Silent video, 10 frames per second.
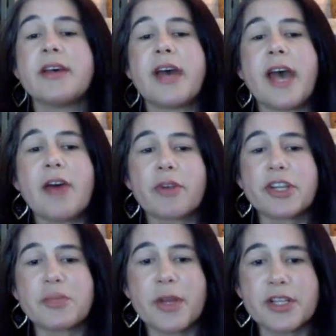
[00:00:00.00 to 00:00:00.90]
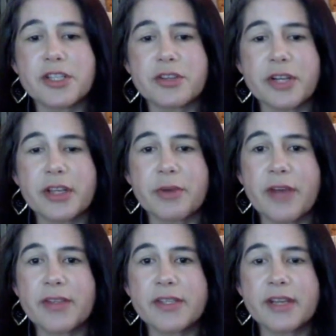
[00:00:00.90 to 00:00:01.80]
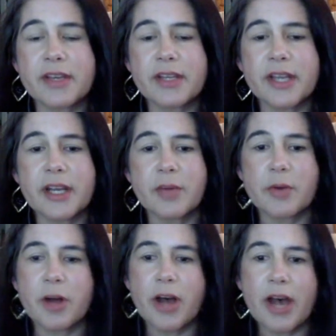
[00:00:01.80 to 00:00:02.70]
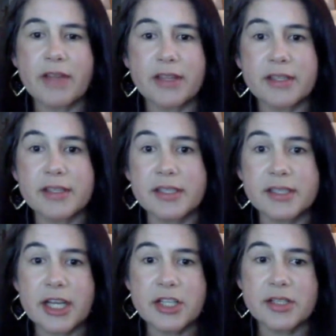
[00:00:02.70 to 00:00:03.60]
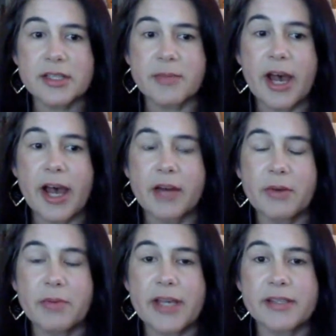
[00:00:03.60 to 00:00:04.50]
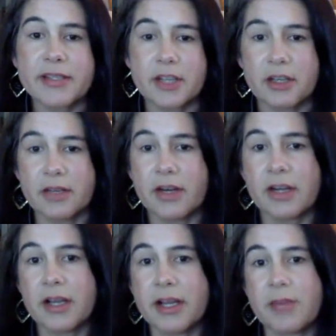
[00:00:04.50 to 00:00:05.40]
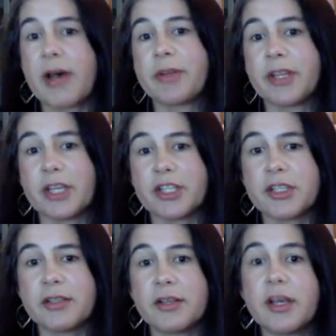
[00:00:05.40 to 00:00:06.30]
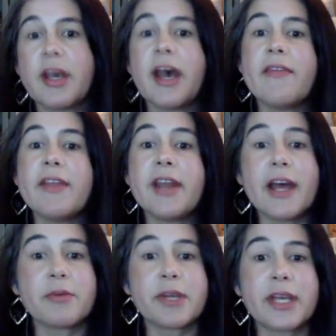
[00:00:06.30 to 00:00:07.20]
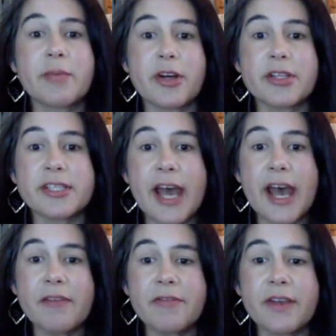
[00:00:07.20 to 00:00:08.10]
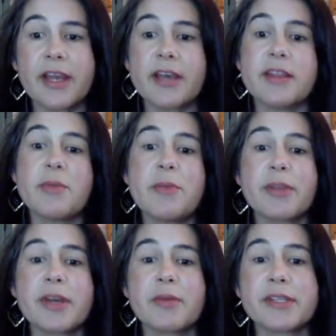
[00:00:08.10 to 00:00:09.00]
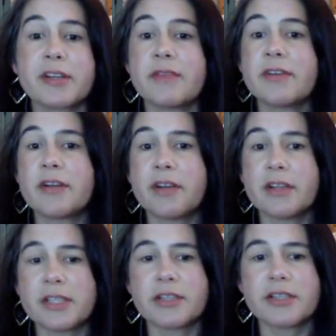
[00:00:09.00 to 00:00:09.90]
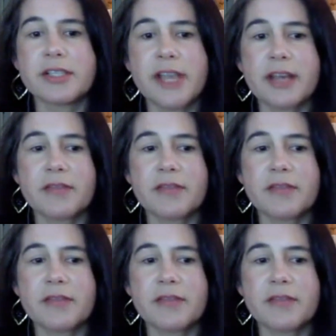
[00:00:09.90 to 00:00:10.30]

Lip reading: outreach ministry throughout the city of Atlanta. And we were all having these discussions about how do we best serve our client population, and then how do we keep our staff and the people that we serve and our volunteers safe.